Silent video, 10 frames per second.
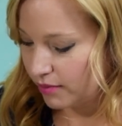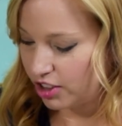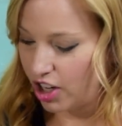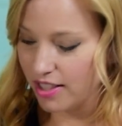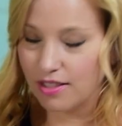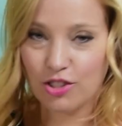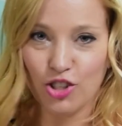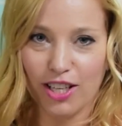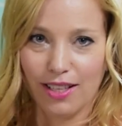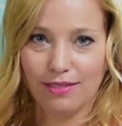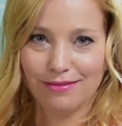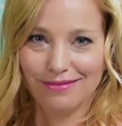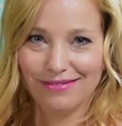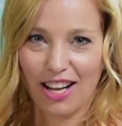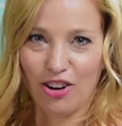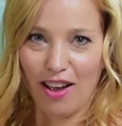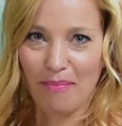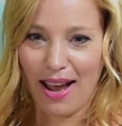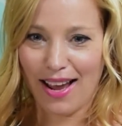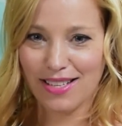Sorry, it's a little tricky. I don't have
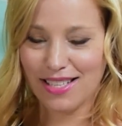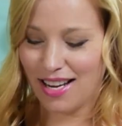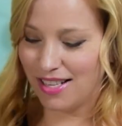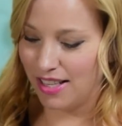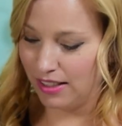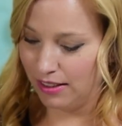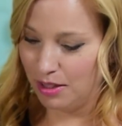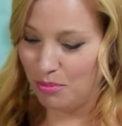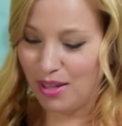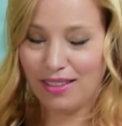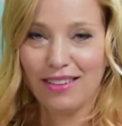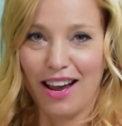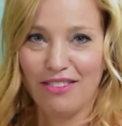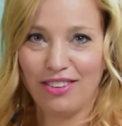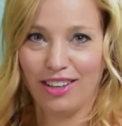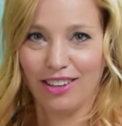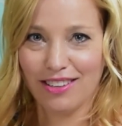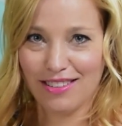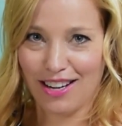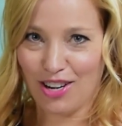my handy dandy pink knife
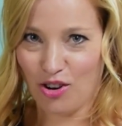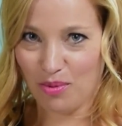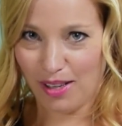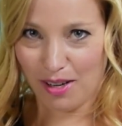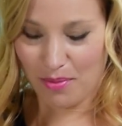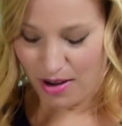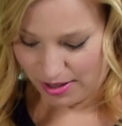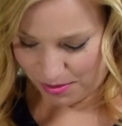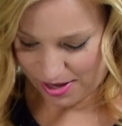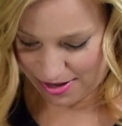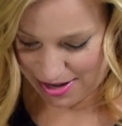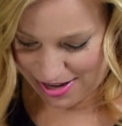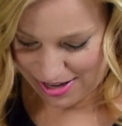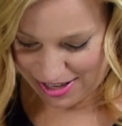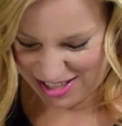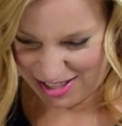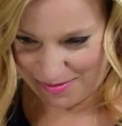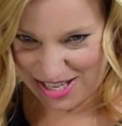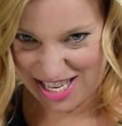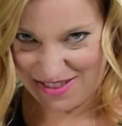here that I normally unbox with, so
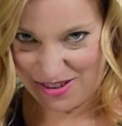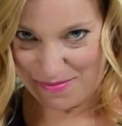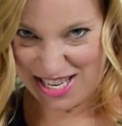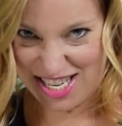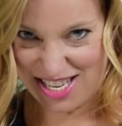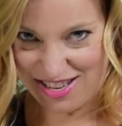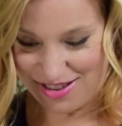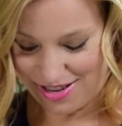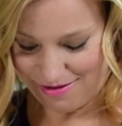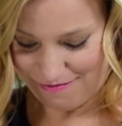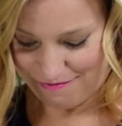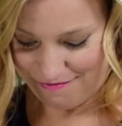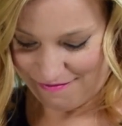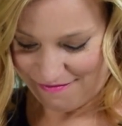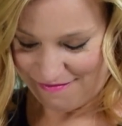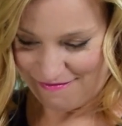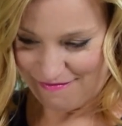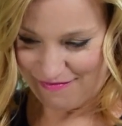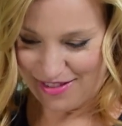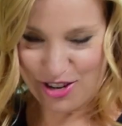I'm gonna have to manhandle it
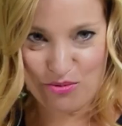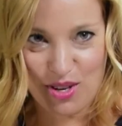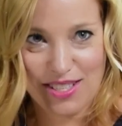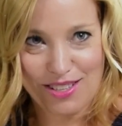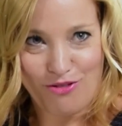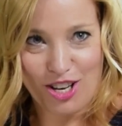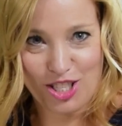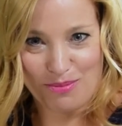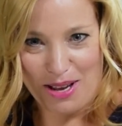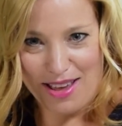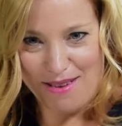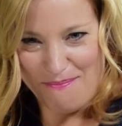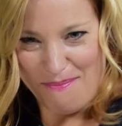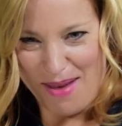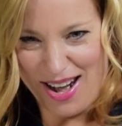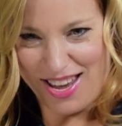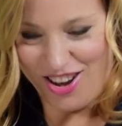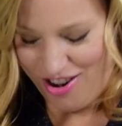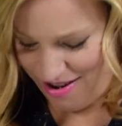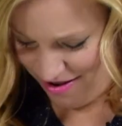and risk fudging my
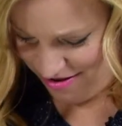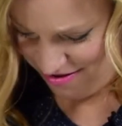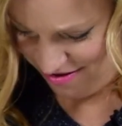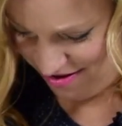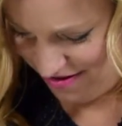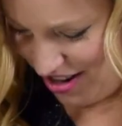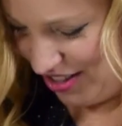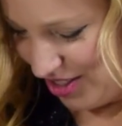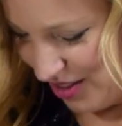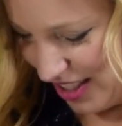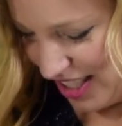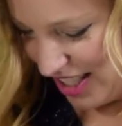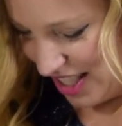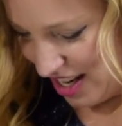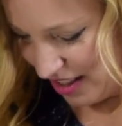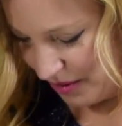manicure. Oh no, it's really stuck.